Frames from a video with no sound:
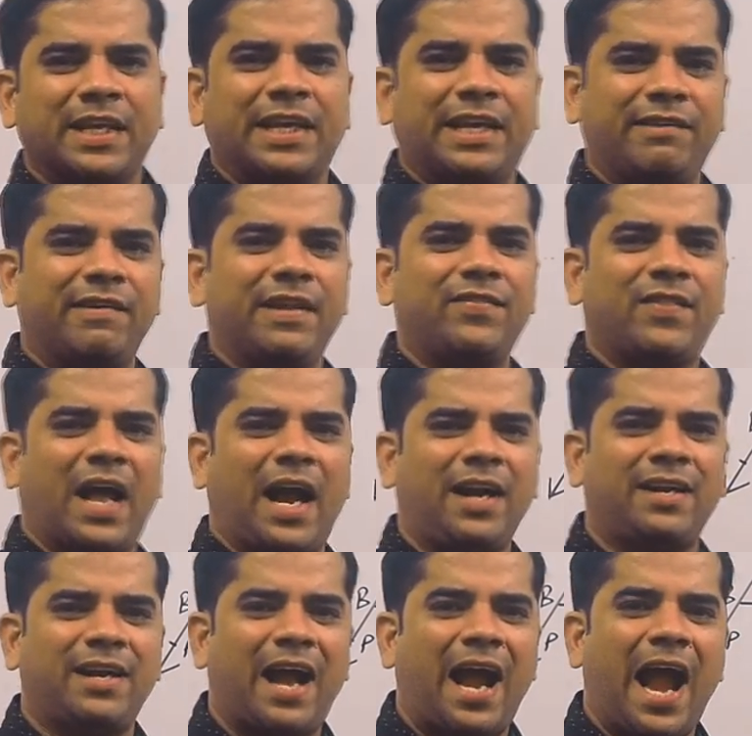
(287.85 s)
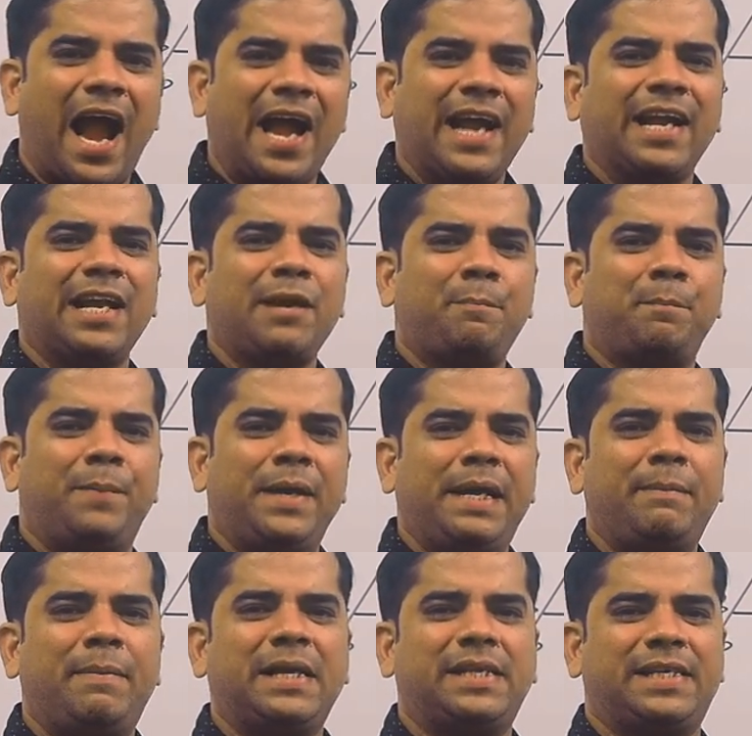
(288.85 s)
Given that angle
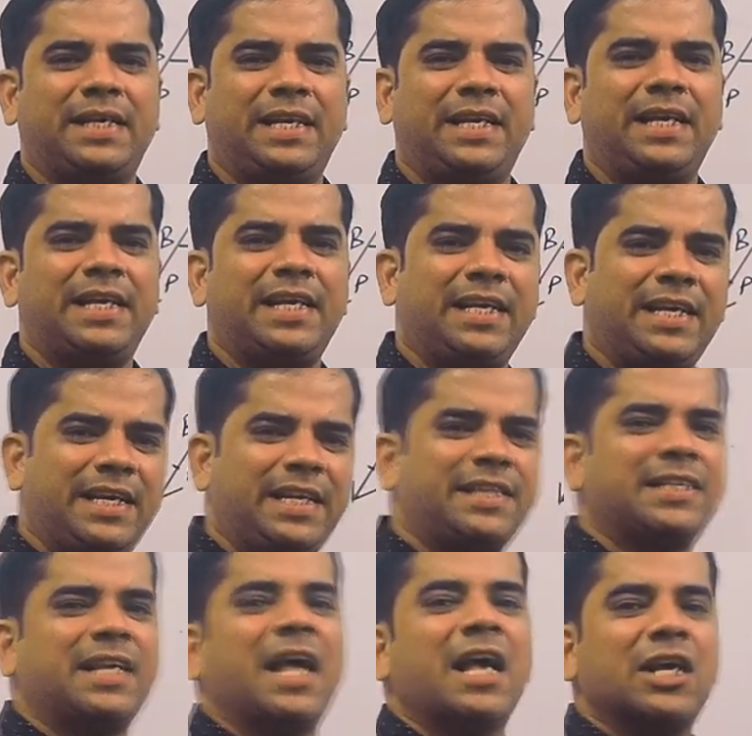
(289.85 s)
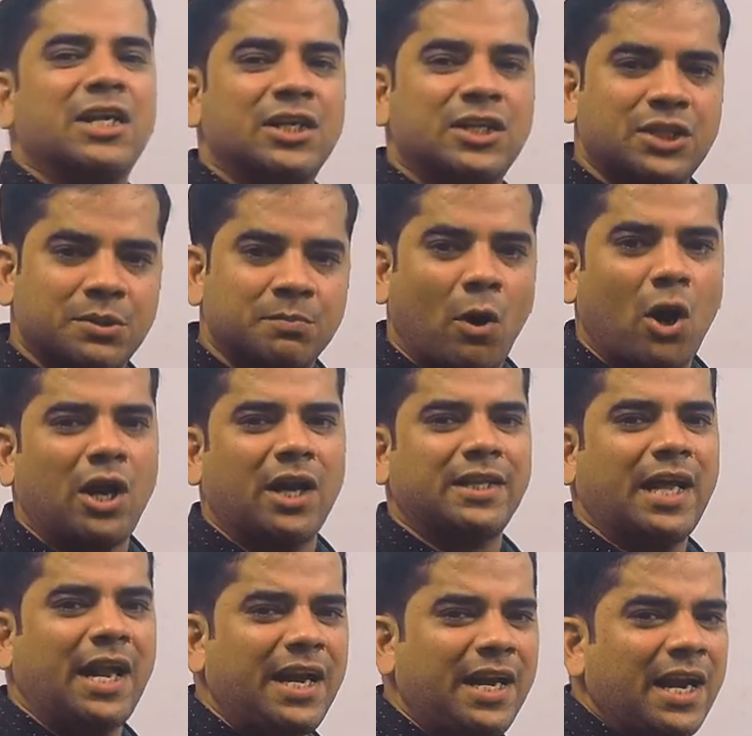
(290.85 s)
PBC is smaller
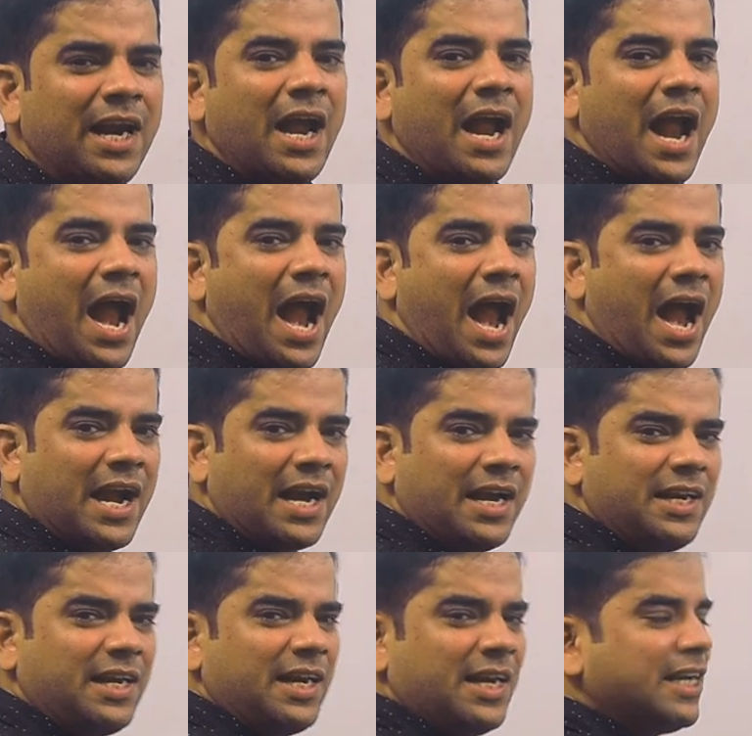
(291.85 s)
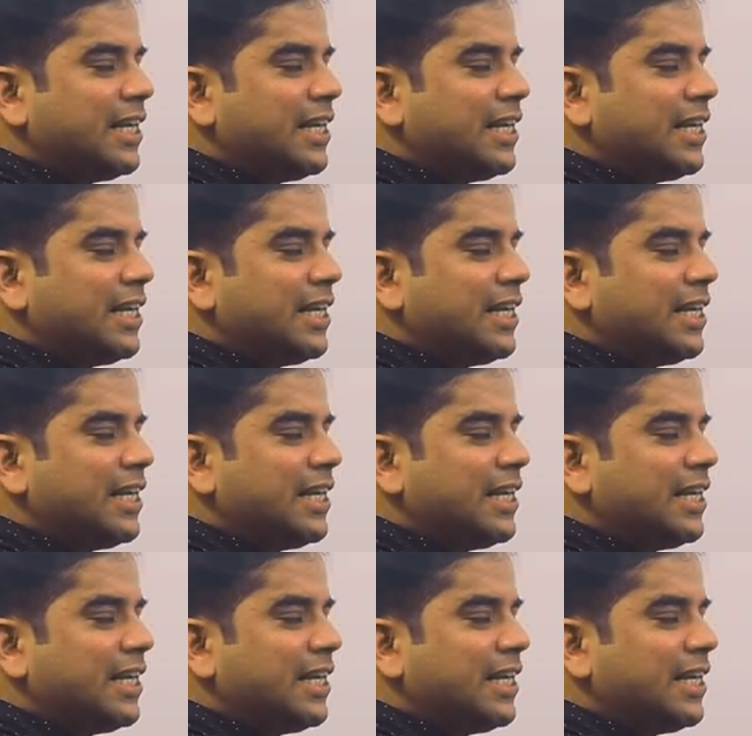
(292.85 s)
than angle